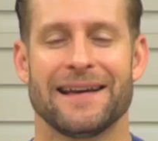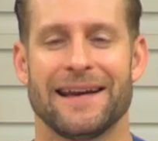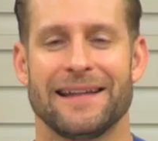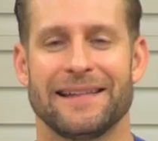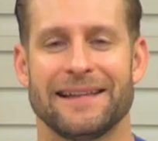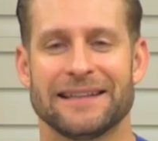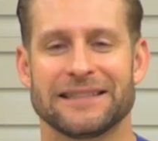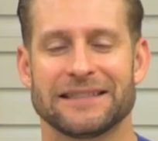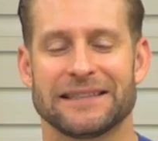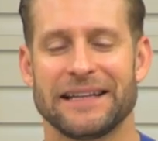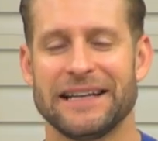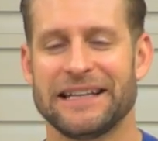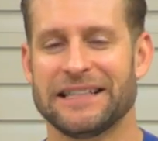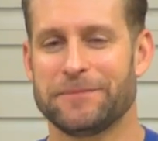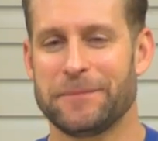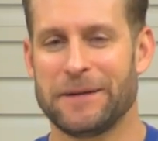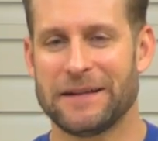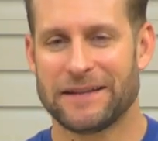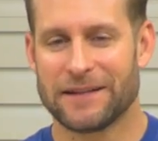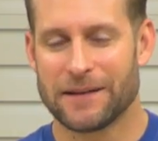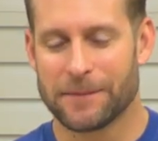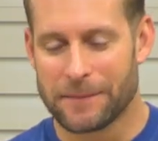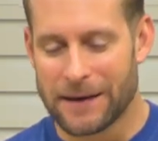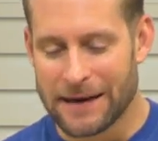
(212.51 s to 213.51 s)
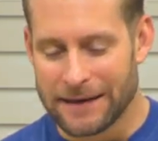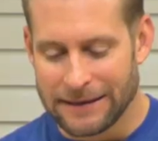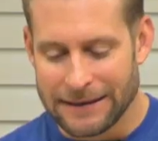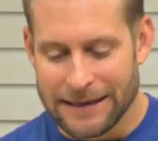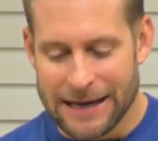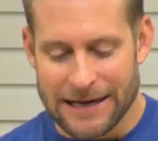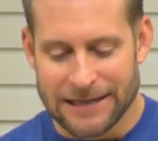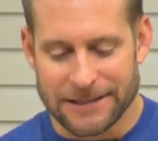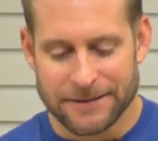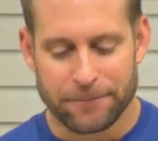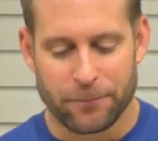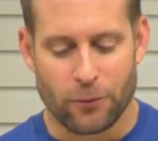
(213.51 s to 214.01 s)
And this leads me to my
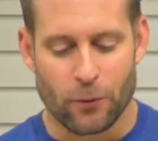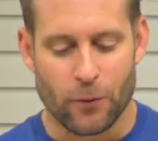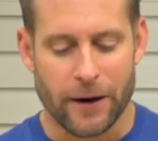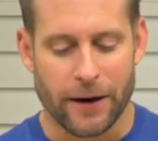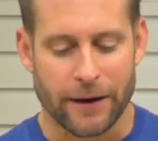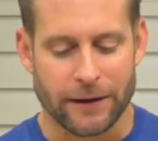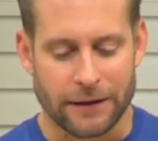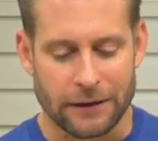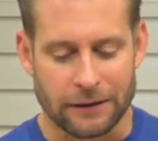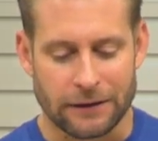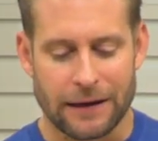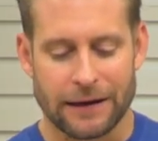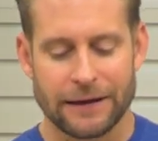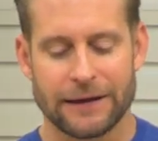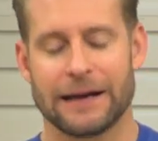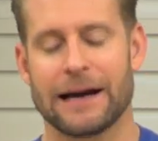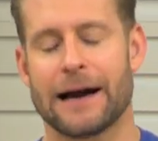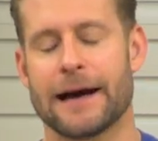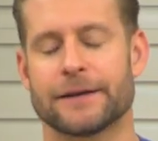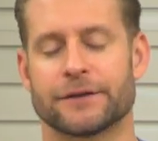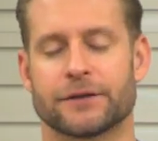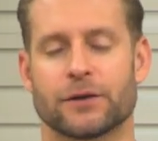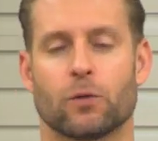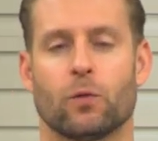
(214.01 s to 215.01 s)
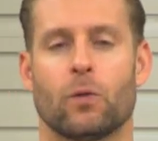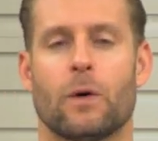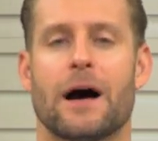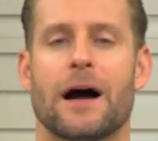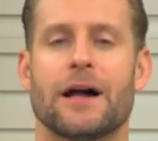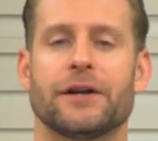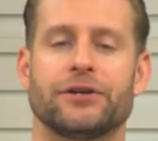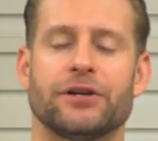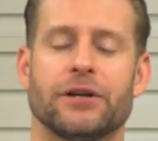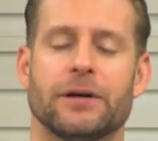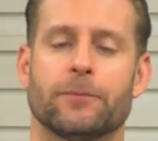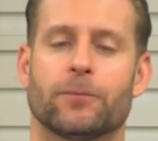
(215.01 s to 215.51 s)
next point. A lot of you guys are
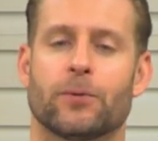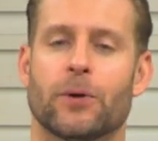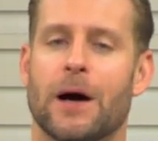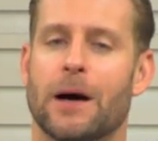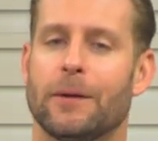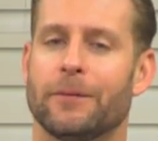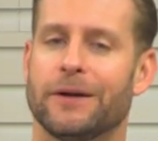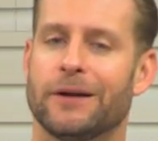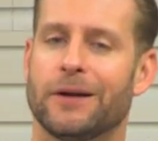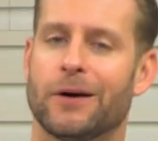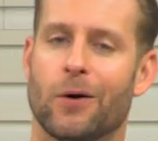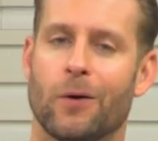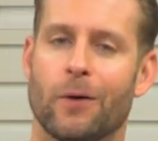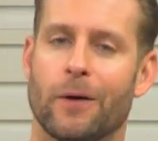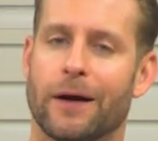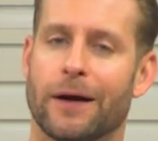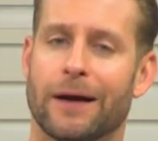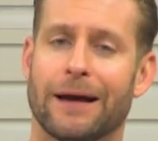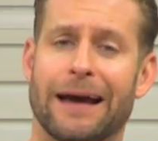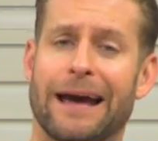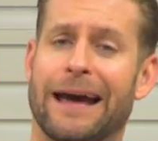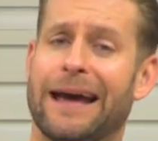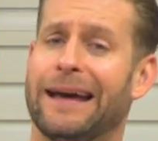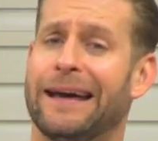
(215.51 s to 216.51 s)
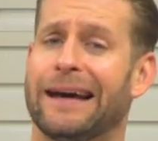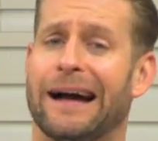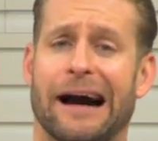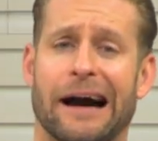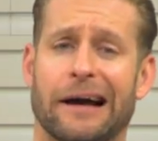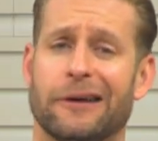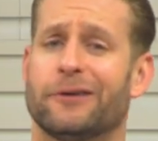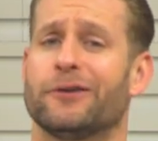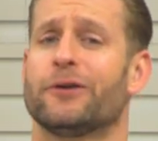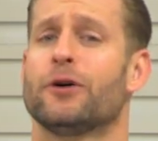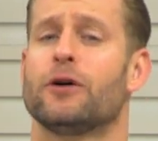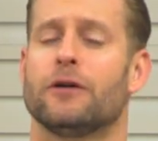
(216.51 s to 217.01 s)
watching probably going, hey,
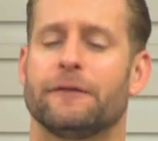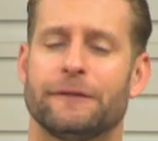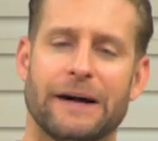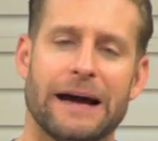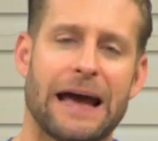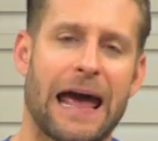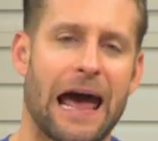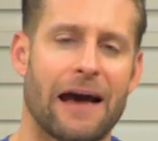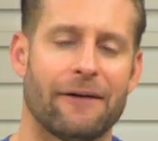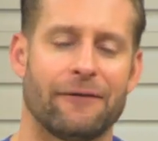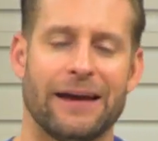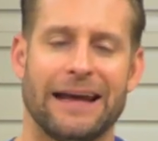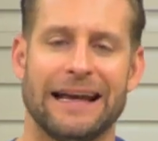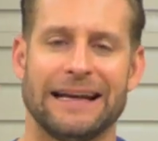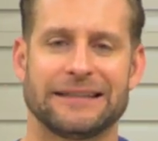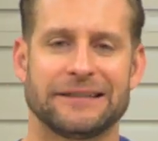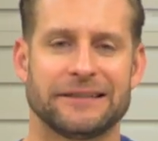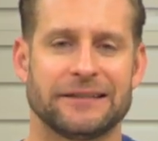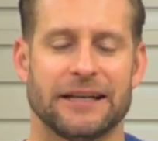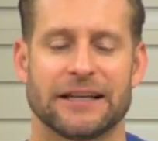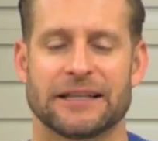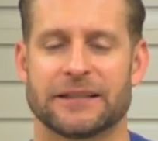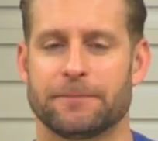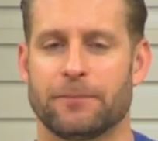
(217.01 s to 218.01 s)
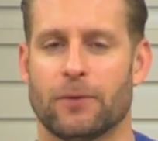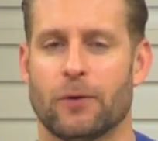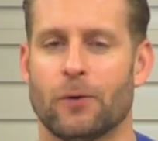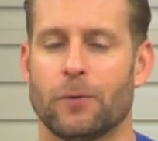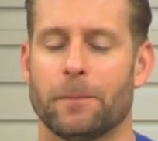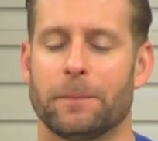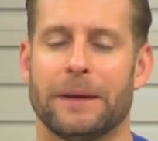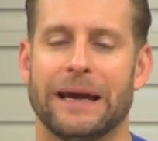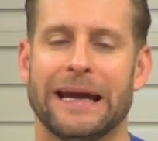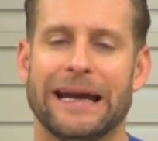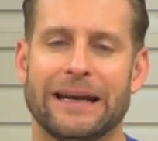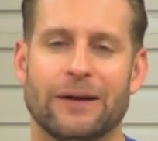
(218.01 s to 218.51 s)
I don't know if I have a
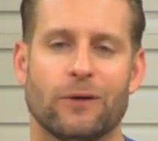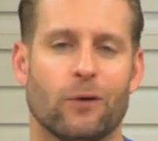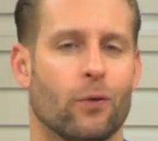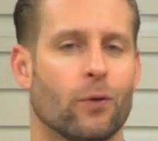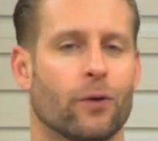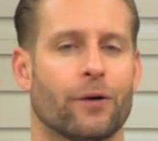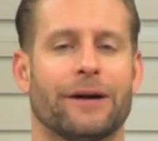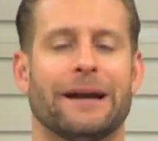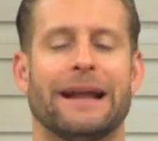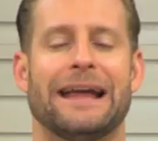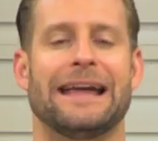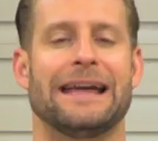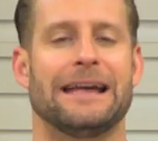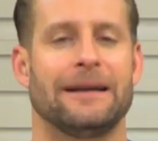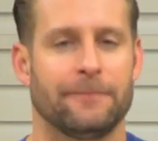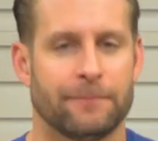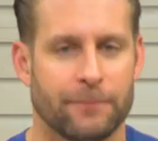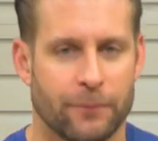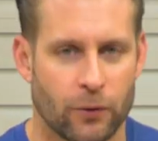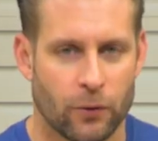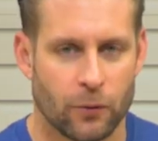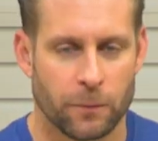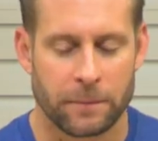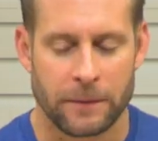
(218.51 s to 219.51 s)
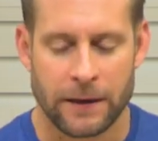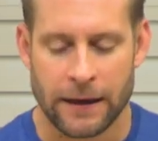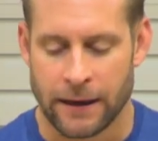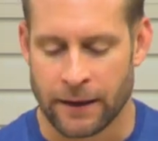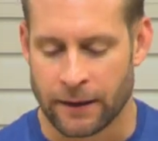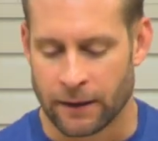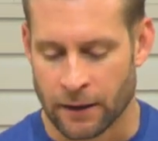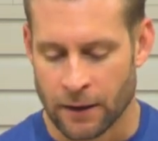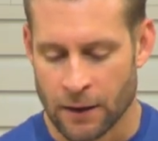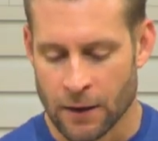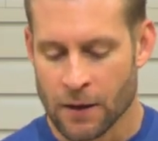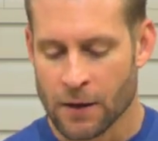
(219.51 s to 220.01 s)
6-bolt main or an 8-bolt
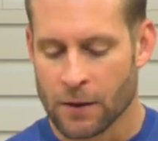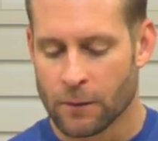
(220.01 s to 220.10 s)
main.